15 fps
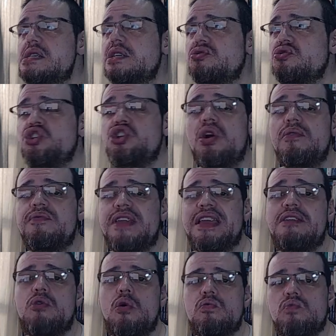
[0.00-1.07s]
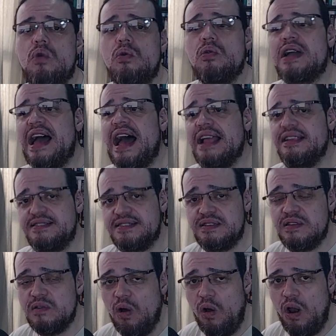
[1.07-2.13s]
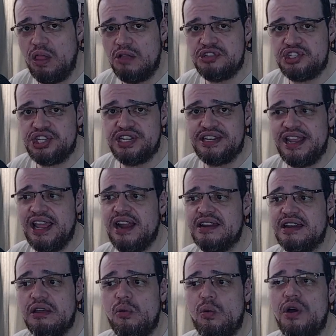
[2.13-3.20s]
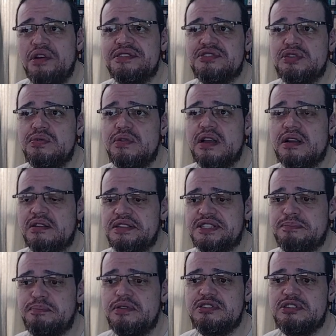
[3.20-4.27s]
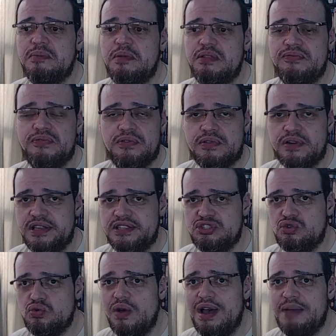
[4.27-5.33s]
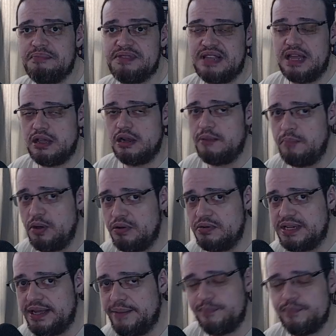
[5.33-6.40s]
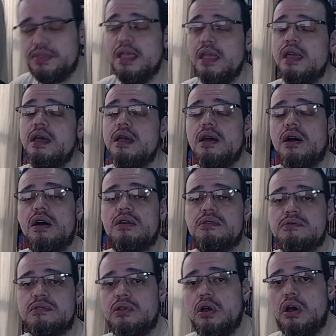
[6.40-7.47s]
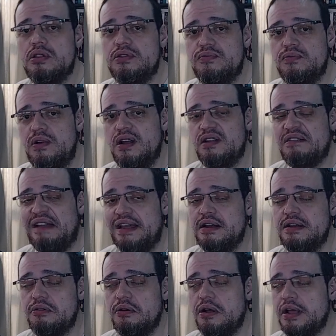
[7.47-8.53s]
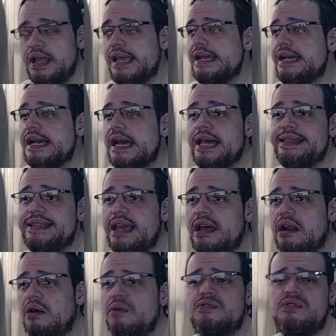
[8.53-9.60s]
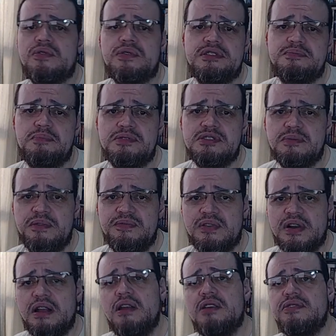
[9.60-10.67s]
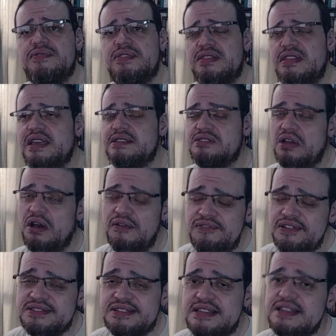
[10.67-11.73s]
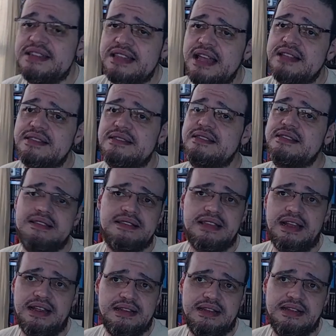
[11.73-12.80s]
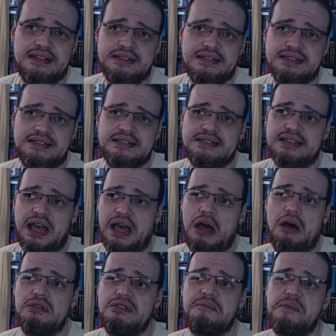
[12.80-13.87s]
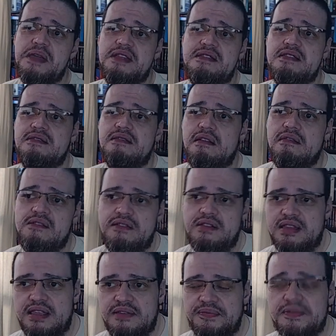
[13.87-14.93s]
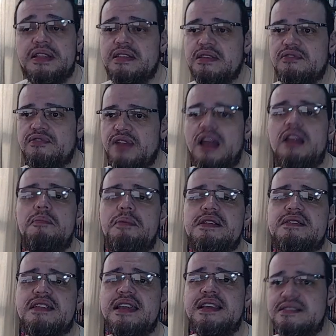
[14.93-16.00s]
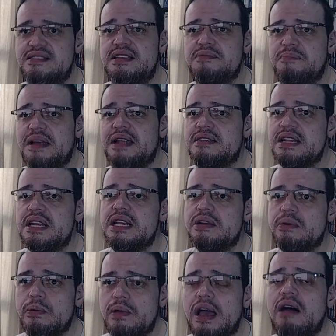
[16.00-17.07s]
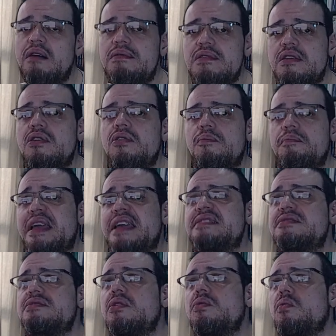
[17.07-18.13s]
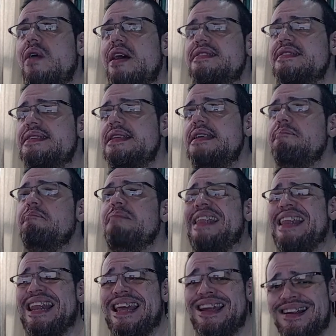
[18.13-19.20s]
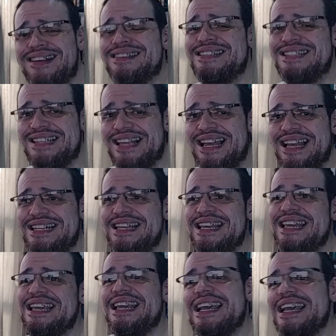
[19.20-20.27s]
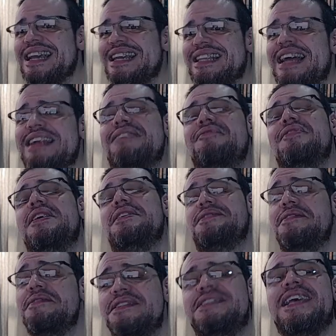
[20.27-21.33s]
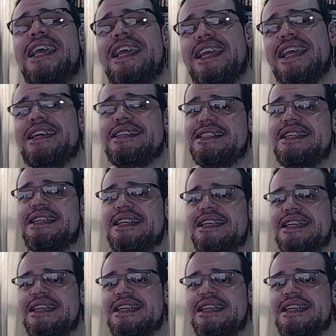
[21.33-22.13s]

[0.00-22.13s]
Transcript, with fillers: to shove in woke ideology. They are the ones who are responsible for race swaps, Akrapoda, on God of War Ragnarok, and they are also responsible for a lot of things. Obviously, that, that uh, this is all dependent on if the developer takes it, but we all know, based on what Kim Belair said, that if they don't take it,